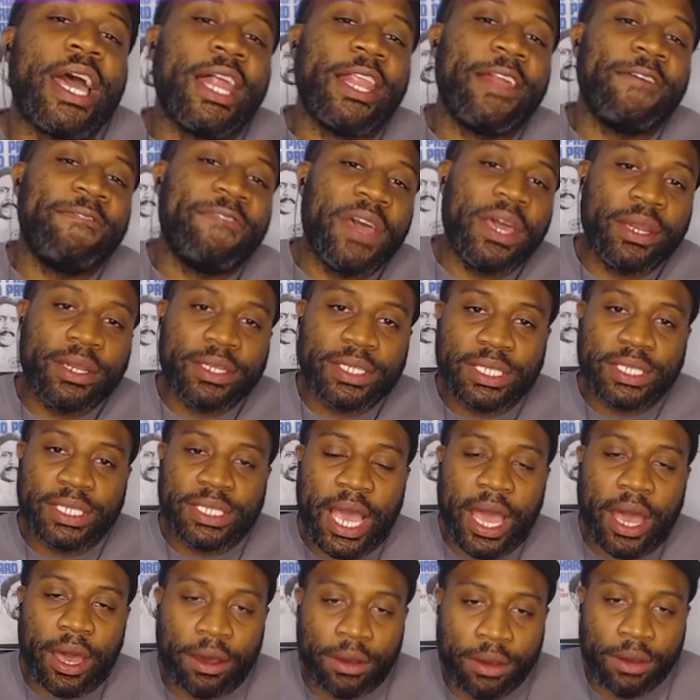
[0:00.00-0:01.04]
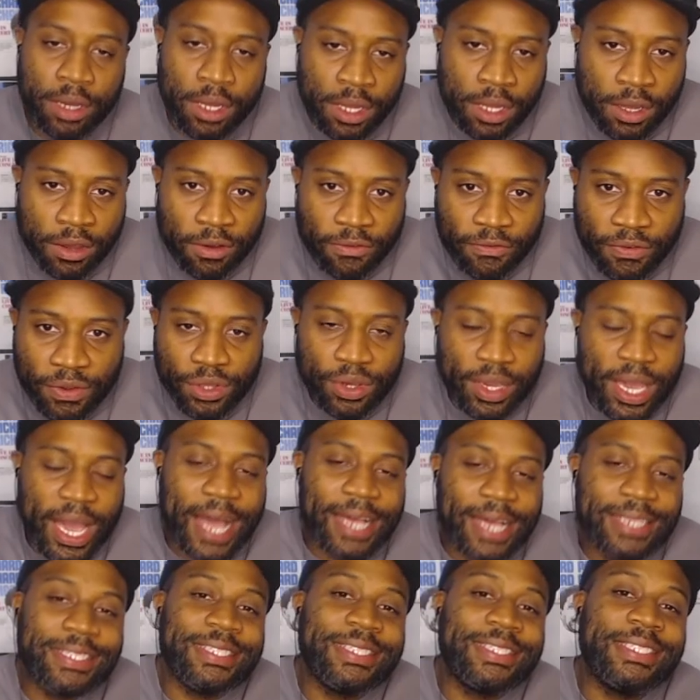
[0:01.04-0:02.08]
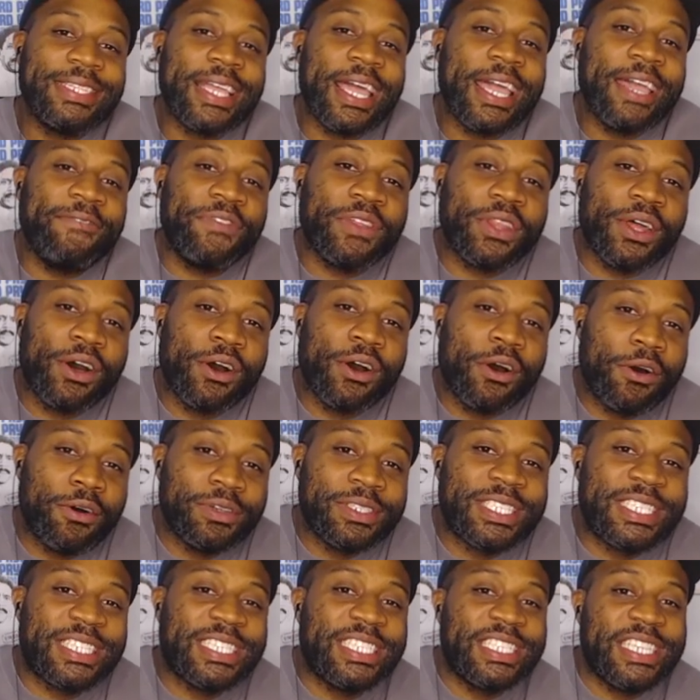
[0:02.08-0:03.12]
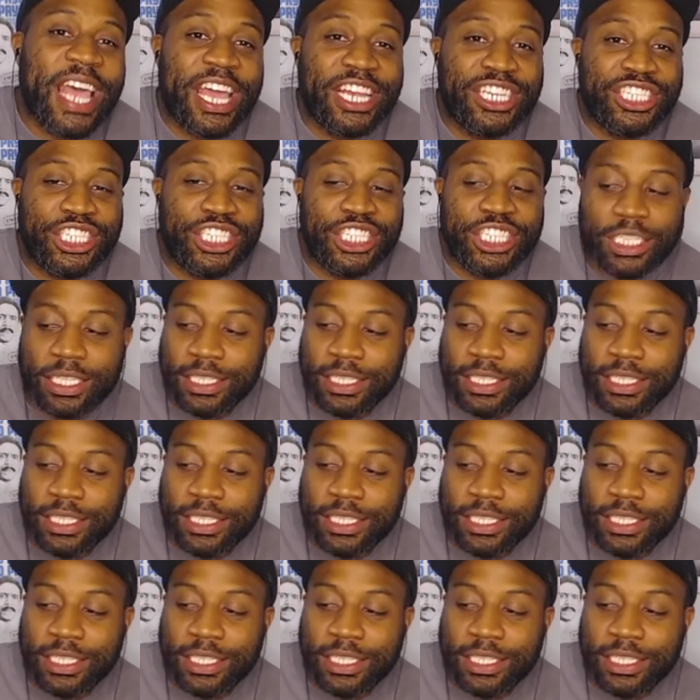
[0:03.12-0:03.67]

Elevator style. For you guys to stay for the whole sesh,